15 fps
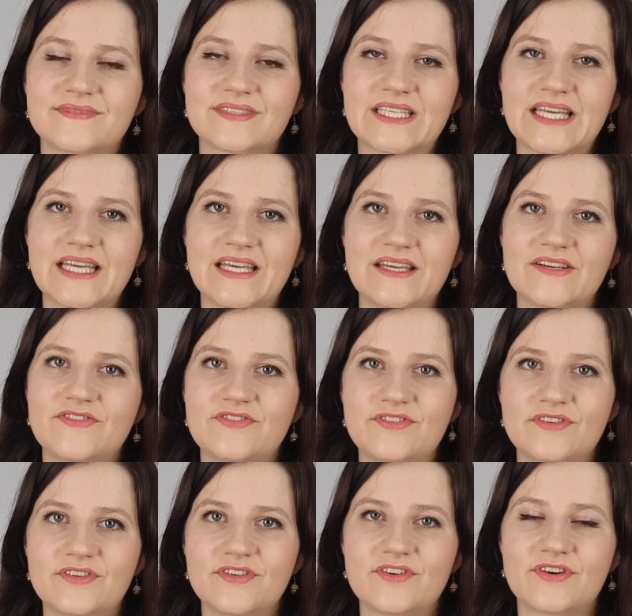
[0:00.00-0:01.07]
If
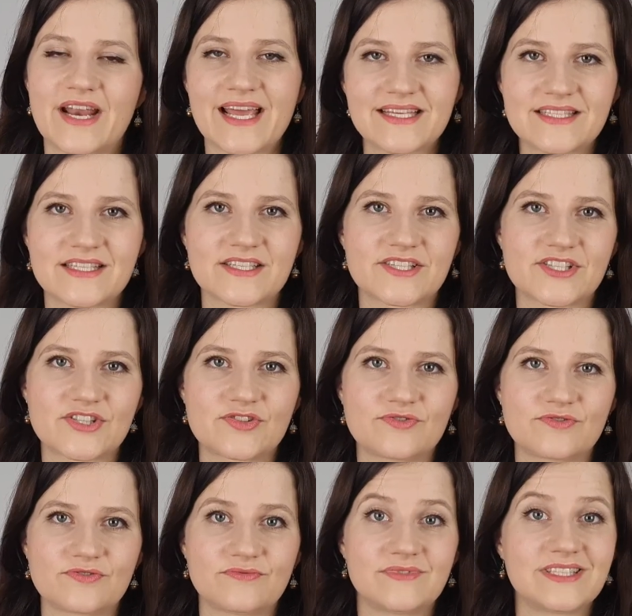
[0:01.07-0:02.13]
your answers
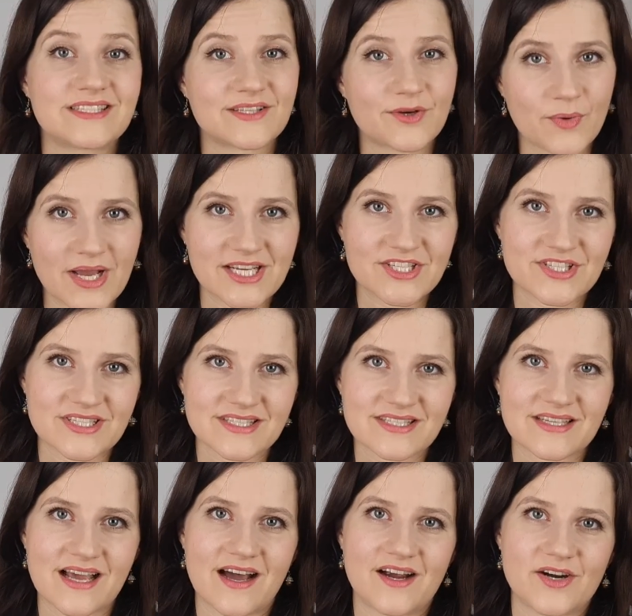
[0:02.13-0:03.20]
to these questions
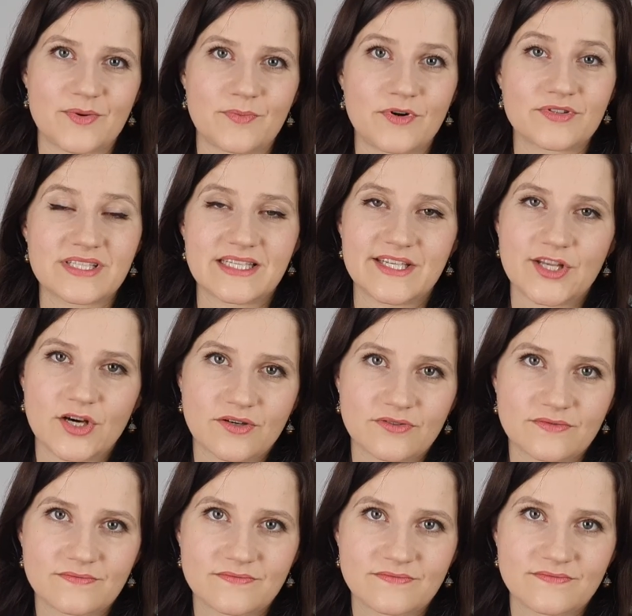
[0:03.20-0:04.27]
are mostly no,
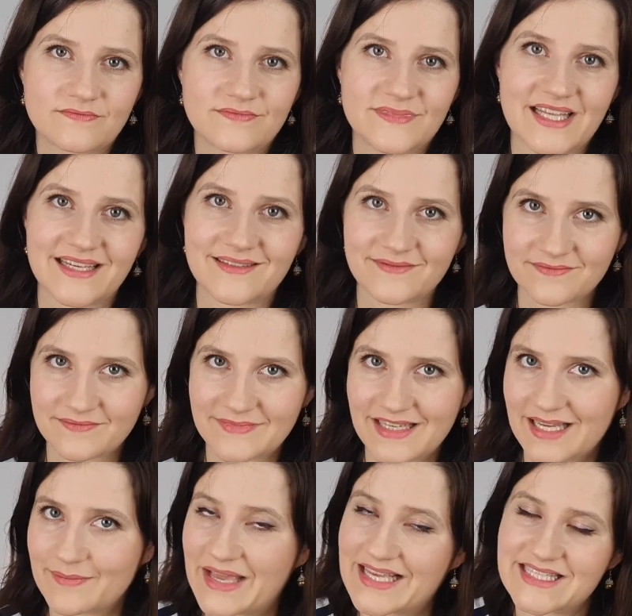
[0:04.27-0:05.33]
then I'm
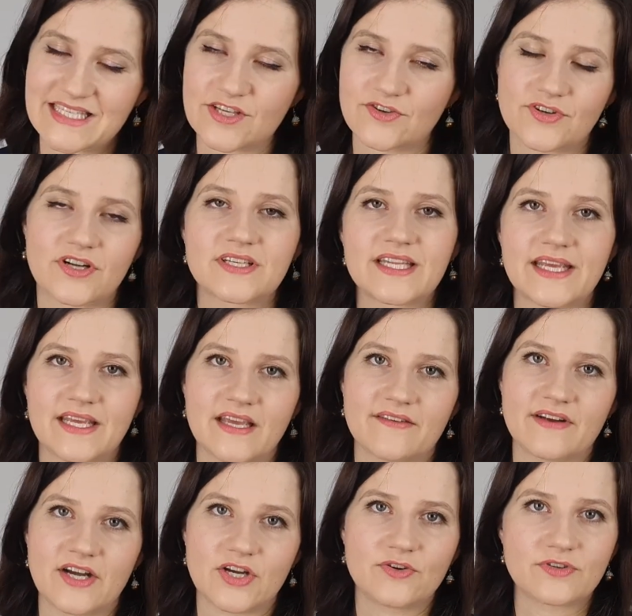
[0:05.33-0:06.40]
guessing you're not taking
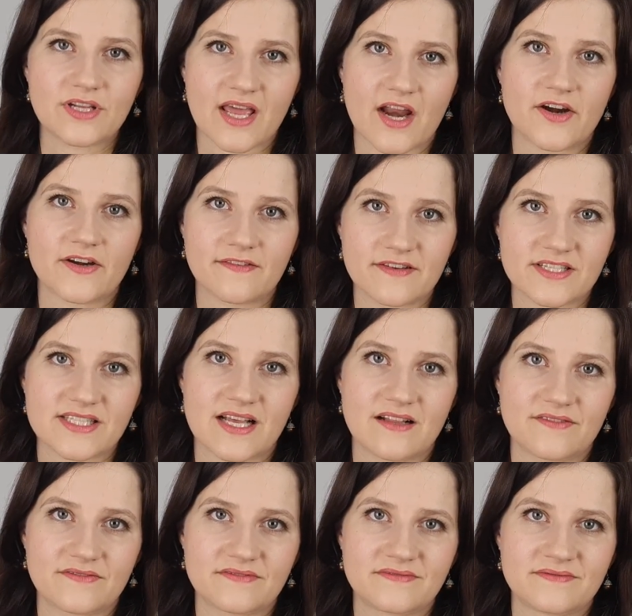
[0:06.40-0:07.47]
very good care of yourself.
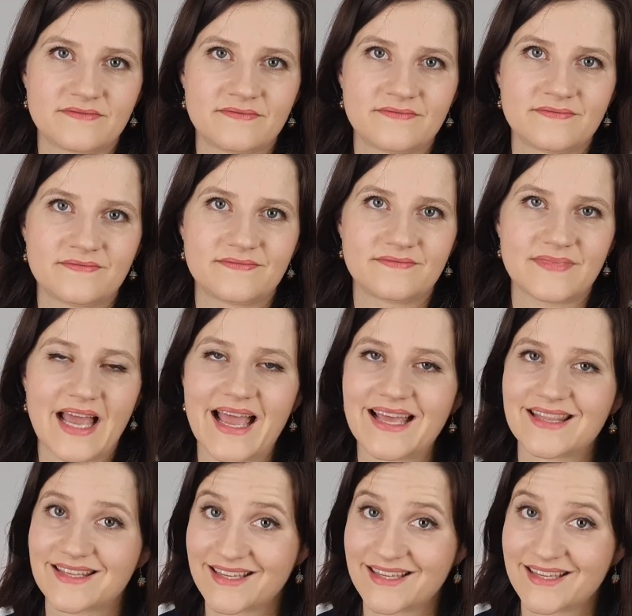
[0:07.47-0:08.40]
And